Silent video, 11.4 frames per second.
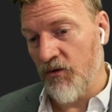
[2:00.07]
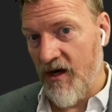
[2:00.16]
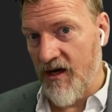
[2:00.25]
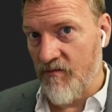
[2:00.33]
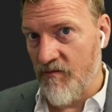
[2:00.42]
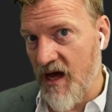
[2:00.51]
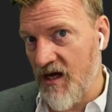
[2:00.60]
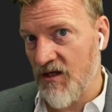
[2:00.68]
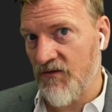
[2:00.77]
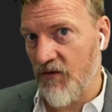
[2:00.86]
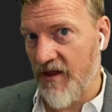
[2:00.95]
create
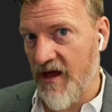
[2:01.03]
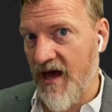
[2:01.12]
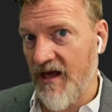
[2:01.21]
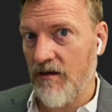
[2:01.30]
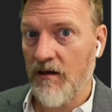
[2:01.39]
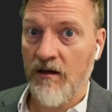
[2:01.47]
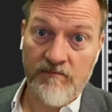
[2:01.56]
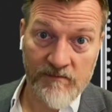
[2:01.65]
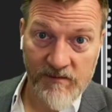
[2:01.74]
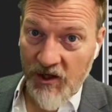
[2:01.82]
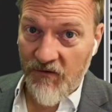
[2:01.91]
embeddings for that,
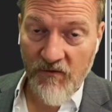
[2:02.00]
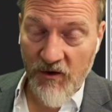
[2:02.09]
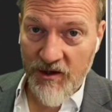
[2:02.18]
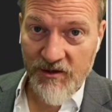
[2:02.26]
convert it to